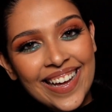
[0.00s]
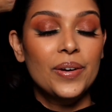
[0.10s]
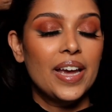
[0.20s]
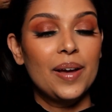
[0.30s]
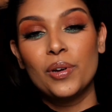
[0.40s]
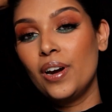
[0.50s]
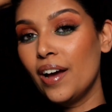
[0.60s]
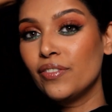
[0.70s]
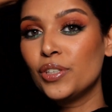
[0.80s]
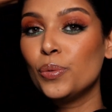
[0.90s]
Okay, I'm gonna
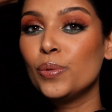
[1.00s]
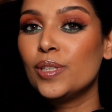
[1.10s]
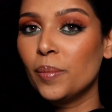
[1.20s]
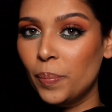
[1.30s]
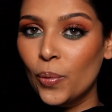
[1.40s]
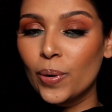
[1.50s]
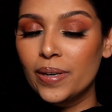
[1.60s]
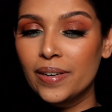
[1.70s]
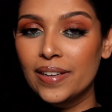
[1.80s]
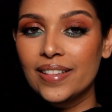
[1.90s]
have to support
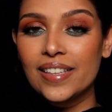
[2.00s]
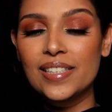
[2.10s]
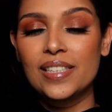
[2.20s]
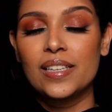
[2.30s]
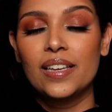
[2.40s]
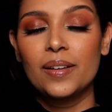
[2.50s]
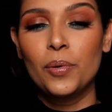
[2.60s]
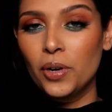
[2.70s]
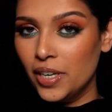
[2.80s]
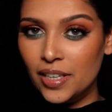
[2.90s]
this
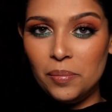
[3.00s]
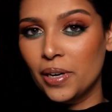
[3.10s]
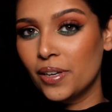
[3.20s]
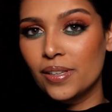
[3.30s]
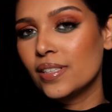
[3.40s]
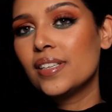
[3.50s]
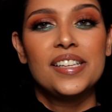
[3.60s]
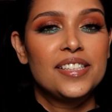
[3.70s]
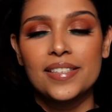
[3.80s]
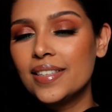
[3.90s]
ponytail because
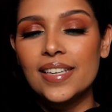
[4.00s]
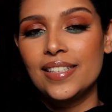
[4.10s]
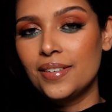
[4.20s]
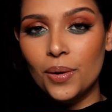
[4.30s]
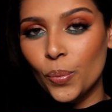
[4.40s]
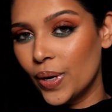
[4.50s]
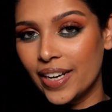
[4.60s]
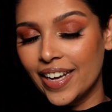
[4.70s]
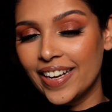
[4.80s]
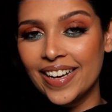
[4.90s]
it's not
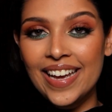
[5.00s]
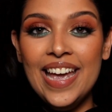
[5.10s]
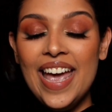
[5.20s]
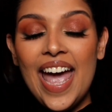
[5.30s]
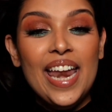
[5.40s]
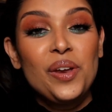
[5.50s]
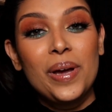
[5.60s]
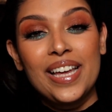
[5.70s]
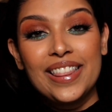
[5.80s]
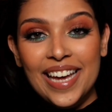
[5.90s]
working.
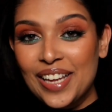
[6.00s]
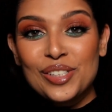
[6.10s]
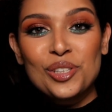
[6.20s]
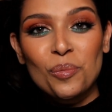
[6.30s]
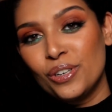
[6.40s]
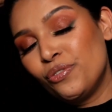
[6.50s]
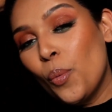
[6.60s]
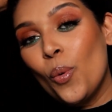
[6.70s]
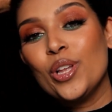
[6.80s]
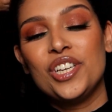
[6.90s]
Anyway, thank you so much for
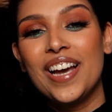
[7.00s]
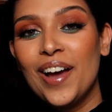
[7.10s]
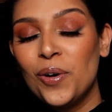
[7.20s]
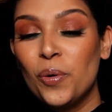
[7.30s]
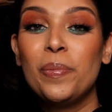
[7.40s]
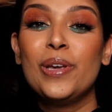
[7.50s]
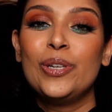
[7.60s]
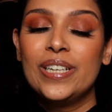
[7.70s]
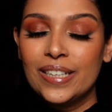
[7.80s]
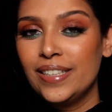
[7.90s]
watching. I hope you
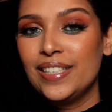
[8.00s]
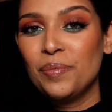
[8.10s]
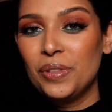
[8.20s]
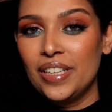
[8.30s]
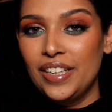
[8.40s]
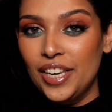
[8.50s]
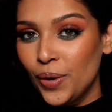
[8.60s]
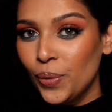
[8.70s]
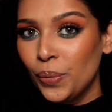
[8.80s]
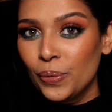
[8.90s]
learned something
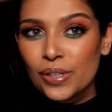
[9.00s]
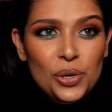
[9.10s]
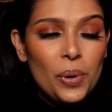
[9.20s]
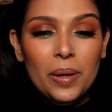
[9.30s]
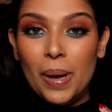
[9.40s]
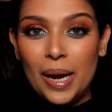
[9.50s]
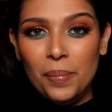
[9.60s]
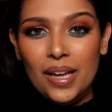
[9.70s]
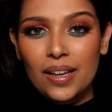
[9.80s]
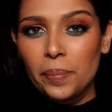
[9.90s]
new. Doing matte
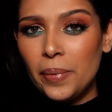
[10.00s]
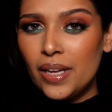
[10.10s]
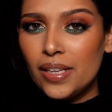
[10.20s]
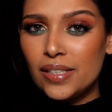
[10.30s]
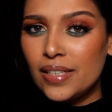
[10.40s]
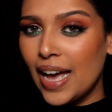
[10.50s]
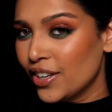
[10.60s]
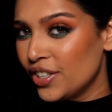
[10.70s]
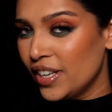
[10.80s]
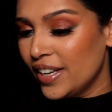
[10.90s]
makeup is
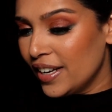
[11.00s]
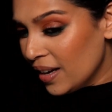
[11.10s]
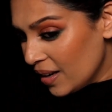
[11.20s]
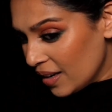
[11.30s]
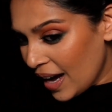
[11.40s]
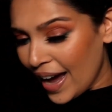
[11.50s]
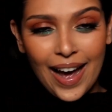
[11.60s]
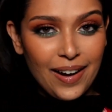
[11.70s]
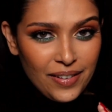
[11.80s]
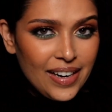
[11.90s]
actually,
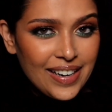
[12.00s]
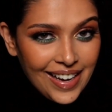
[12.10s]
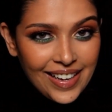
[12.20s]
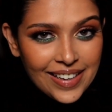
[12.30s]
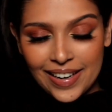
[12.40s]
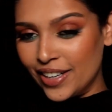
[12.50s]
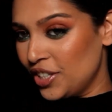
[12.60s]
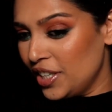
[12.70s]
I really like it actually.